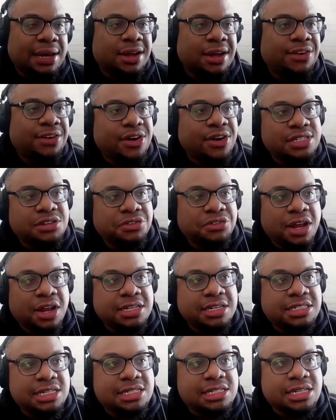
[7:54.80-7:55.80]
first of all,
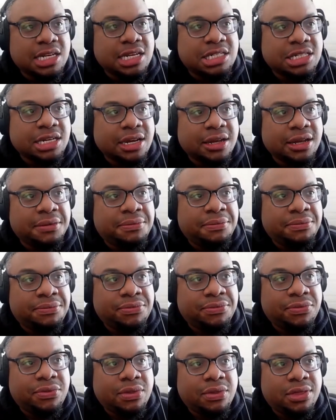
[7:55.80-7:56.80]
it's just such a,
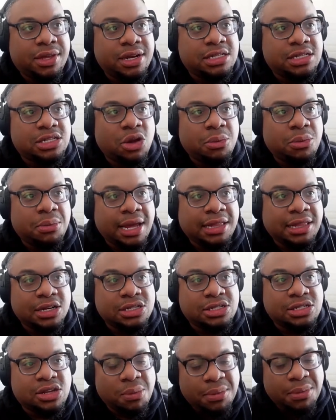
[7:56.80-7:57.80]
there's so like,
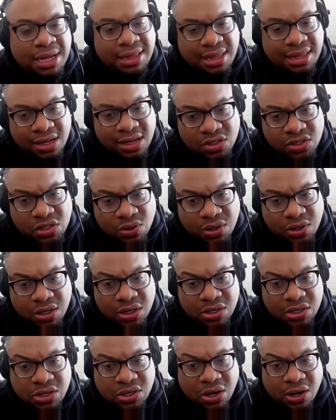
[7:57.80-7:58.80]
there's so many things you
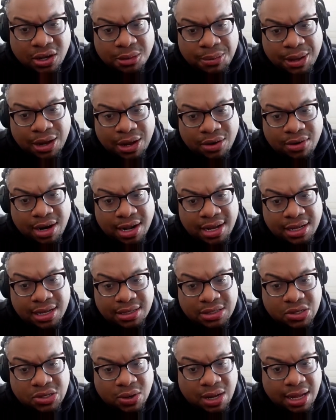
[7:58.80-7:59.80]
could talk about. Right.
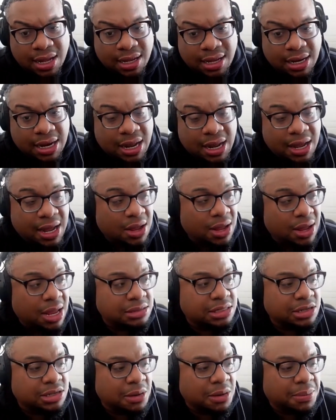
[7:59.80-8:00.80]
So like, and I, I'll
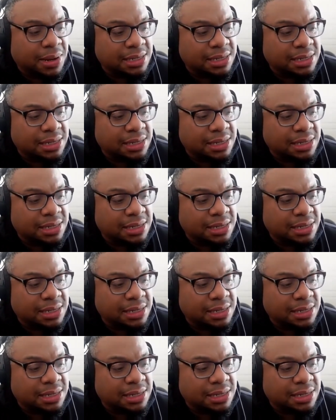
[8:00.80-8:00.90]
start by